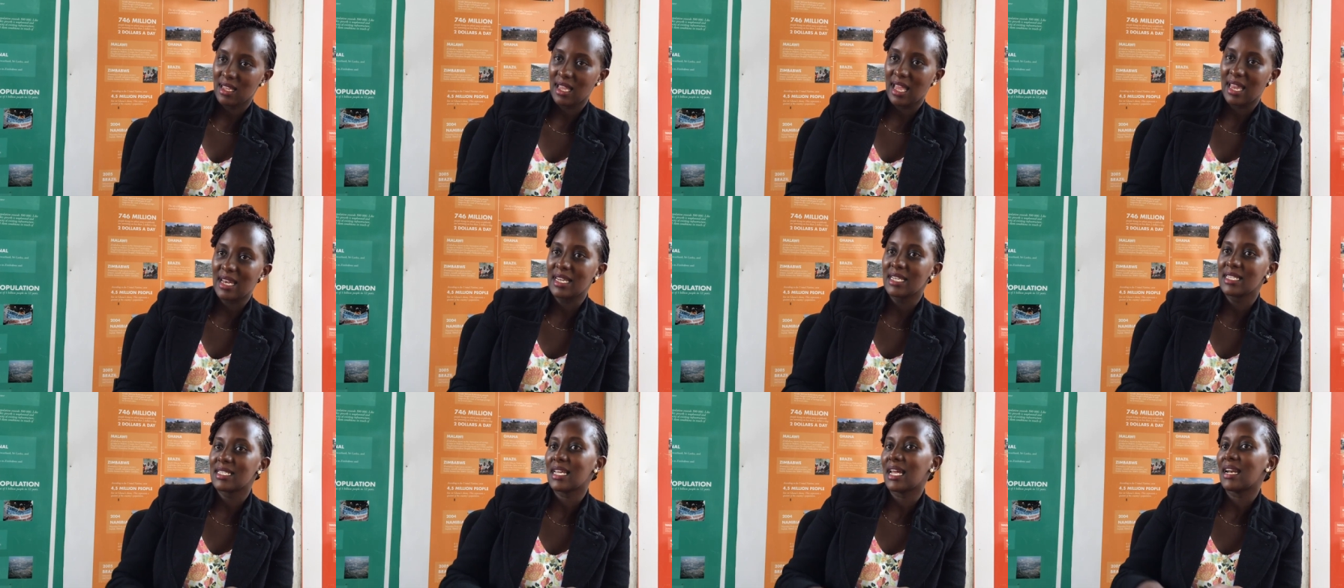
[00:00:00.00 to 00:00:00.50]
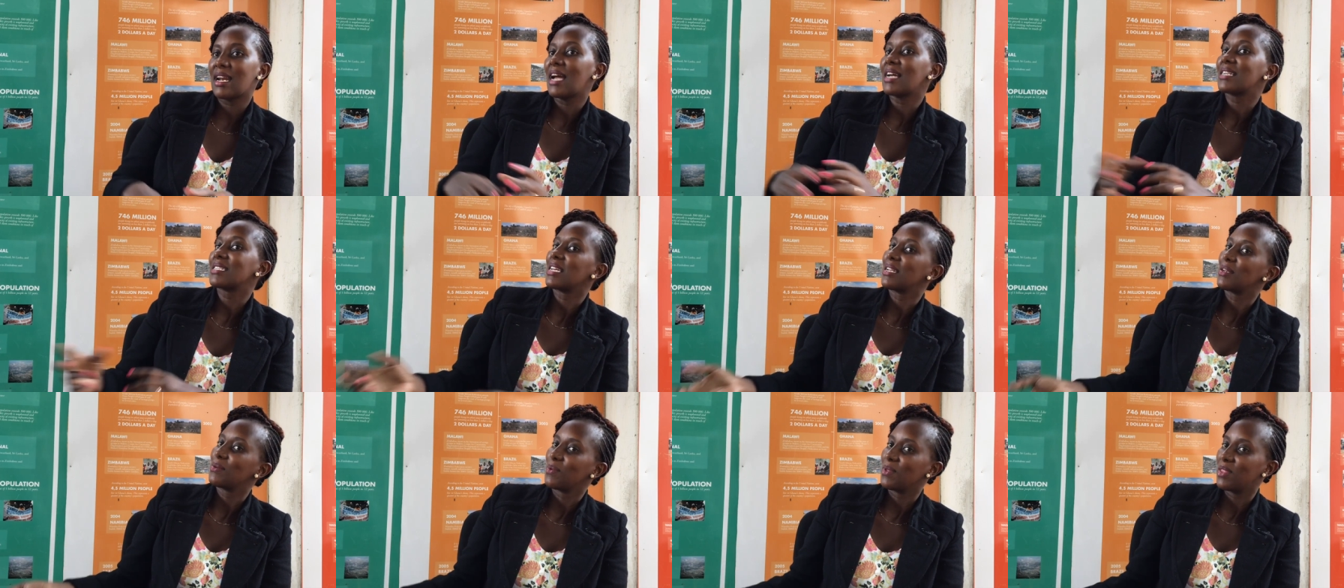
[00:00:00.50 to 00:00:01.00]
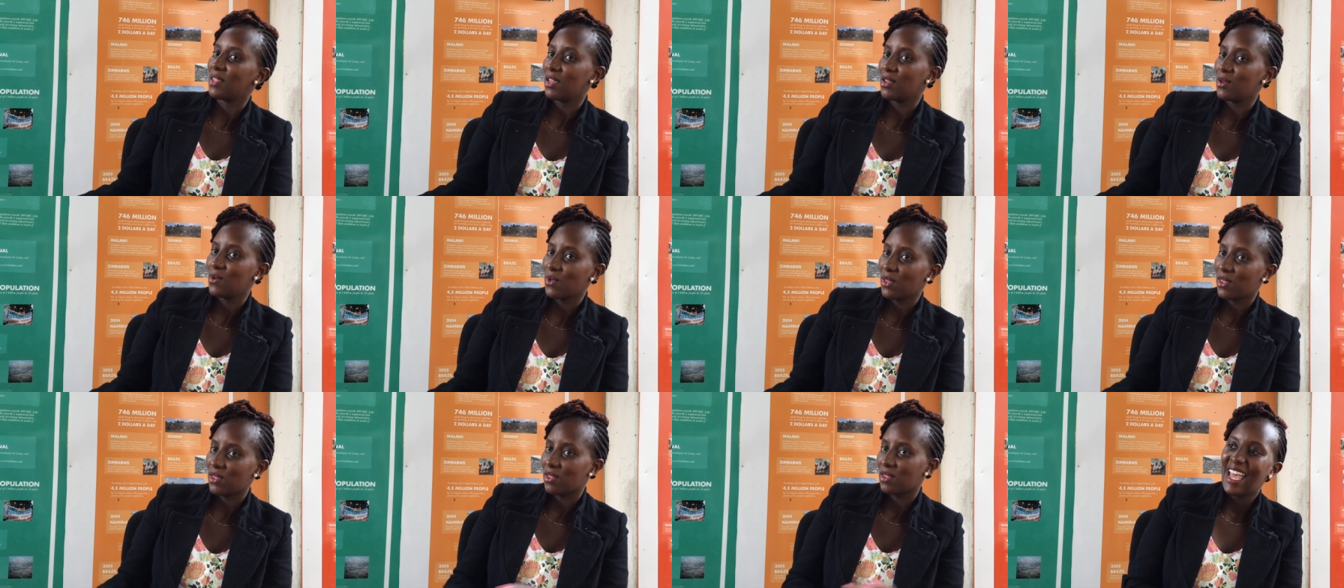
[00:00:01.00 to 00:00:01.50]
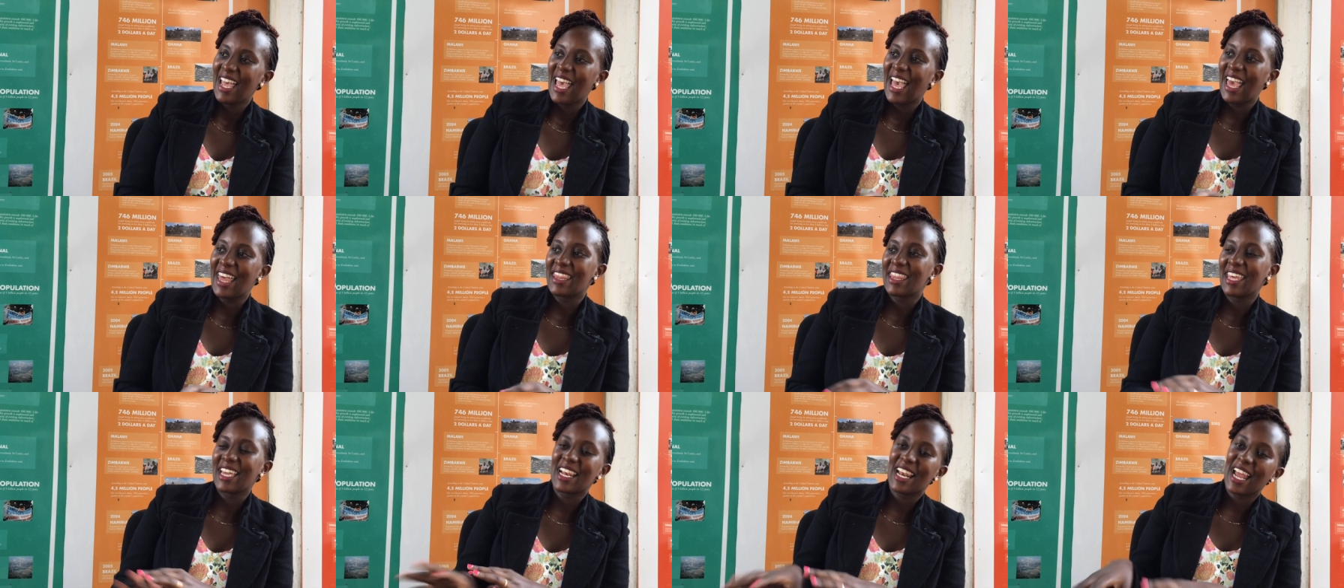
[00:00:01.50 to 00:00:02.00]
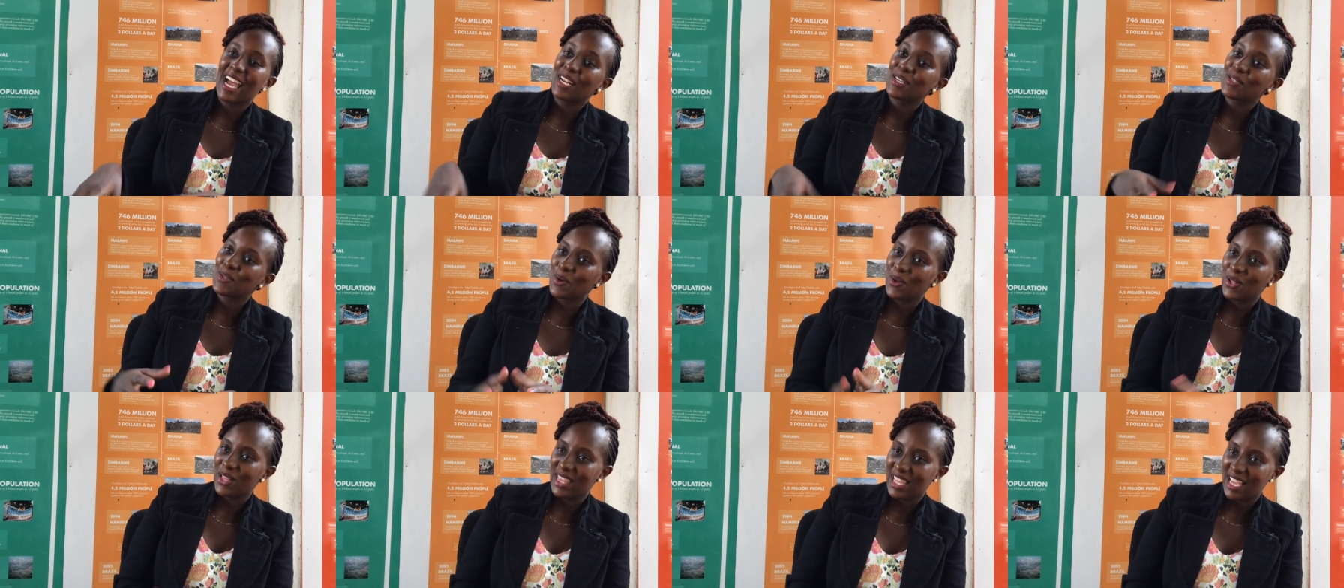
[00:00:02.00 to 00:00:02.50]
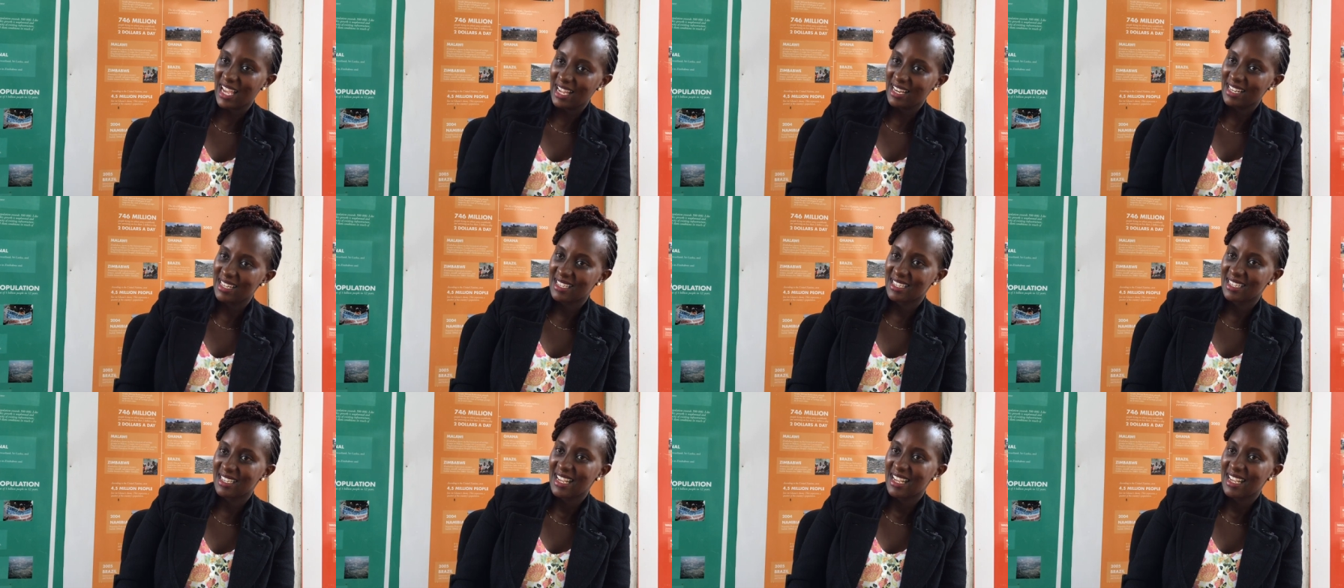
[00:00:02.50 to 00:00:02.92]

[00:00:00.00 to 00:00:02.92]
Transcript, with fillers: and interacted with the youth and they learnt all that